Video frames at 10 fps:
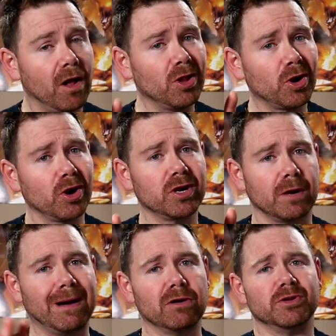all heard
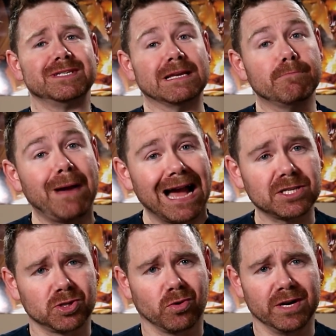about using
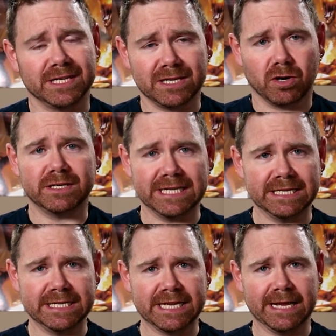backstories in our
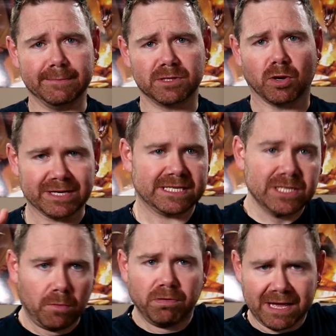D&D games, though i
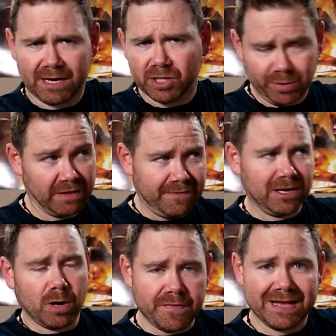still plan on doing a
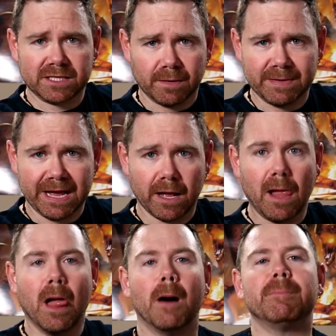video on that someday,
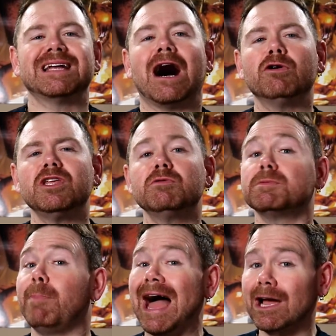but how to
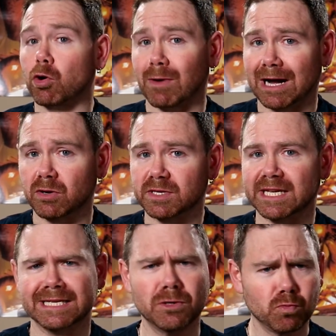use
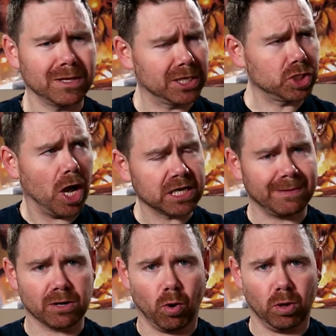backgrounds isn't really talked
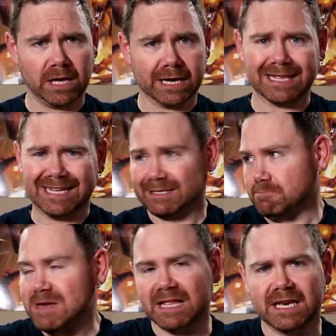about a whole lot, at
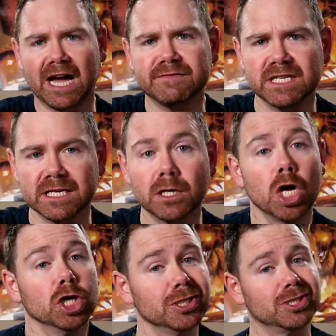least not that I've seen.
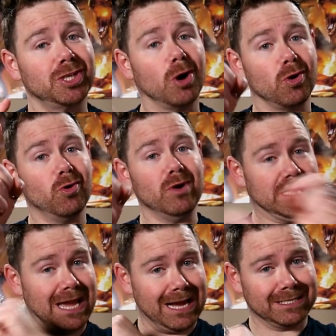So
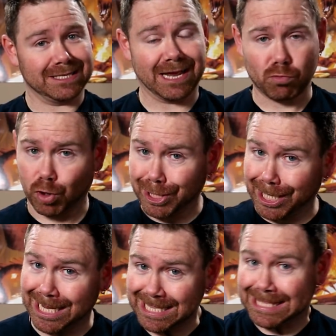yeah, today we're
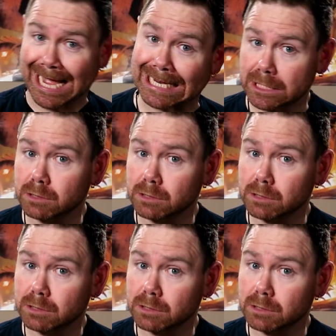gonna hit that.